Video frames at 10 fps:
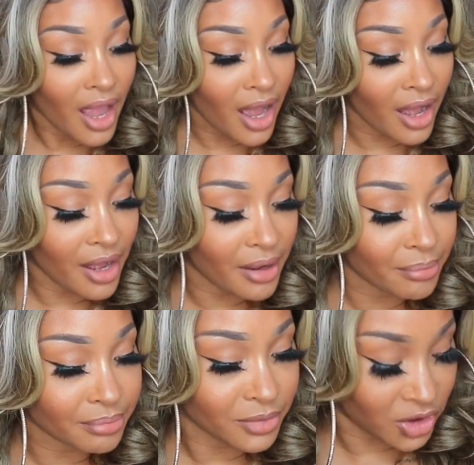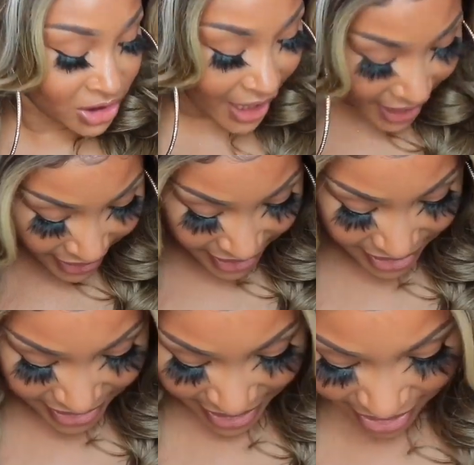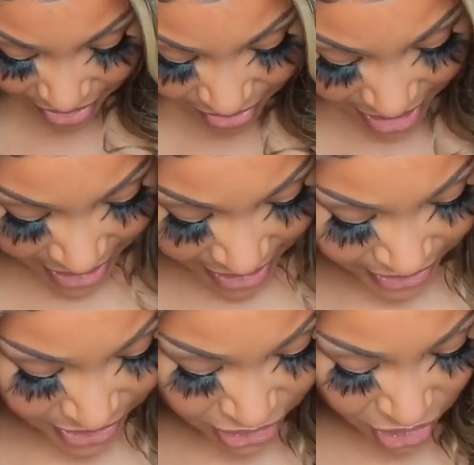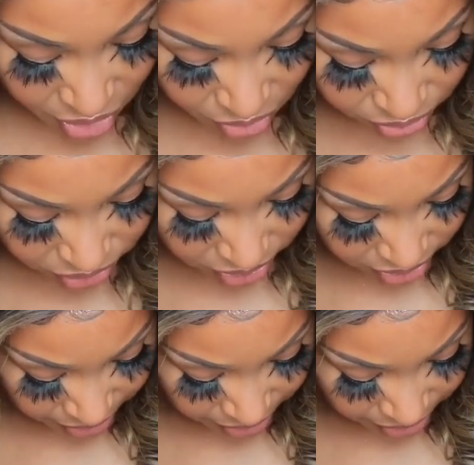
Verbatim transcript: um shedding now i don't